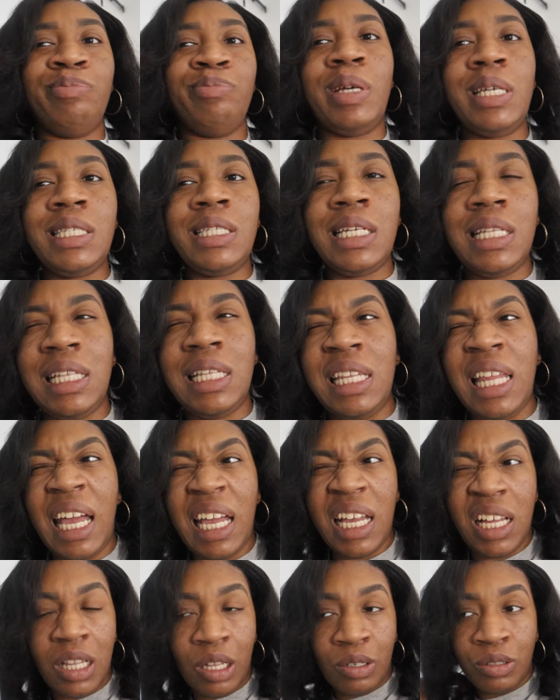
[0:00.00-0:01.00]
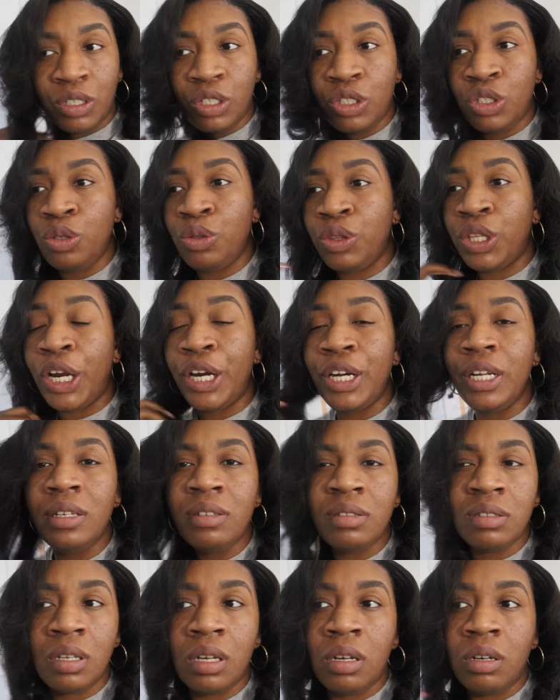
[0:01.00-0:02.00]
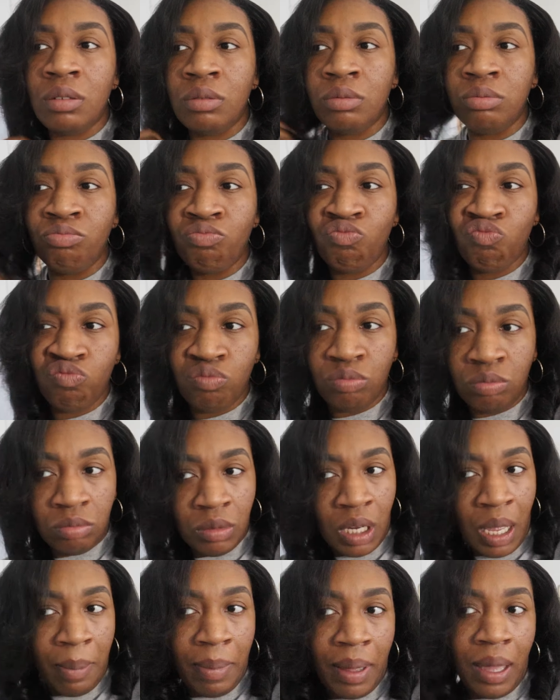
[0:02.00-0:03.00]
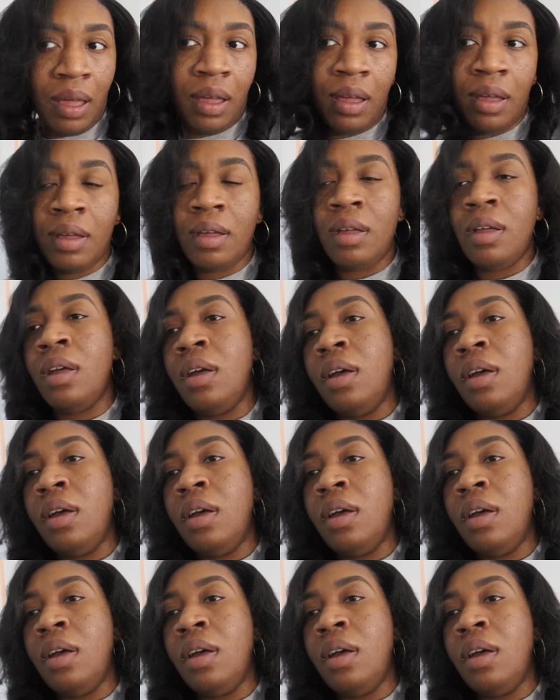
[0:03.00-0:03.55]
basically like close to two thirty, so not bad.